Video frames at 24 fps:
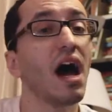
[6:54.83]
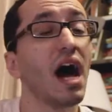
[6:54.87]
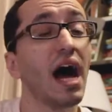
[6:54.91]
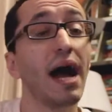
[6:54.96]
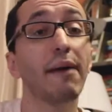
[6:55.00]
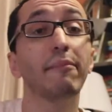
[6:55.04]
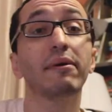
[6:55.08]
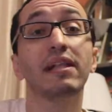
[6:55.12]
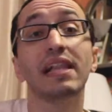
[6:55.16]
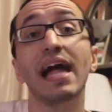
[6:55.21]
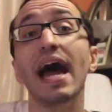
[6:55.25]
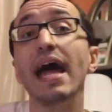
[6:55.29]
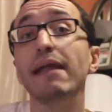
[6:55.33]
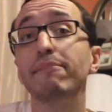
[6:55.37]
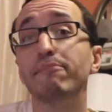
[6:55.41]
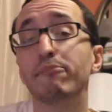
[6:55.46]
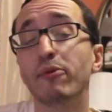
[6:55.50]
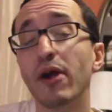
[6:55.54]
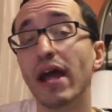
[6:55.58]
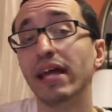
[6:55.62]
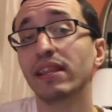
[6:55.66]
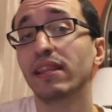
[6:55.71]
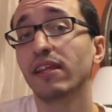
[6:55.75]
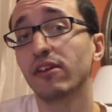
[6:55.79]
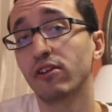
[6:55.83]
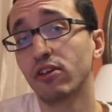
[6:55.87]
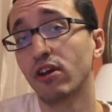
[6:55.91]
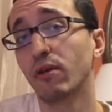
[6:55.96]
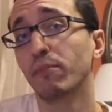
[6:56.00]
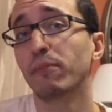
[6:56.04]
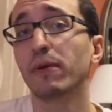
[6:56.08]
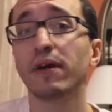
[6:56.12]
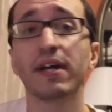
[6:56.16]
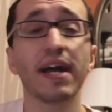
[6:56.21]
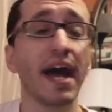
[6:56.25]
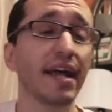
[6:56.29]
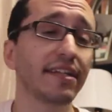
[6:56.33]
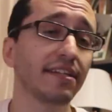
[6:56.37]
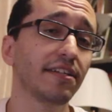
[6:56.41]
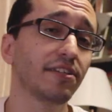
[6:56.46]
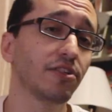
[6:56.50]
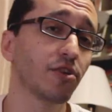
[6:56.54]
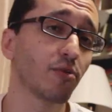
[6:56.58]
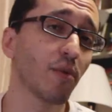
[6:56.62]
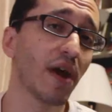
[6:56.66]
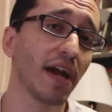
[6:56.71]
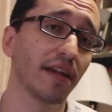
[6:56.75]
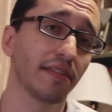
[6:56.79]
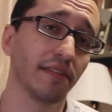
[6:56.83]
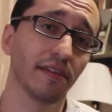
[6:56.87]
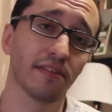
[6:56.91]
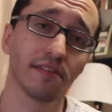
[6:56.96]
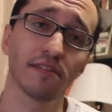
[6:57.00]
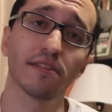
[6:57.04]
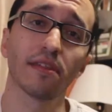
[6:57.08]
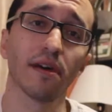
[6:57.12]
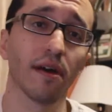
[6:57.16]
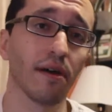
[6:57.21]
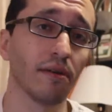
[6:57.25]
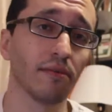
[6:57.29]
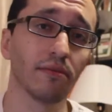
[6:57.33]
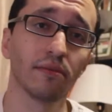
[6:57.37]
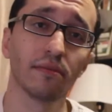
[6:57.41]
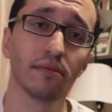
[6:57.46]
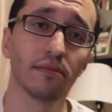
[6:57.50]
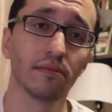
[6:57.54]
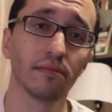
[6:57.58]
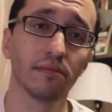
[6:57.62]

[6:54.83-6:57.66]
I'm glad Bradley Cooper got to direct this, though.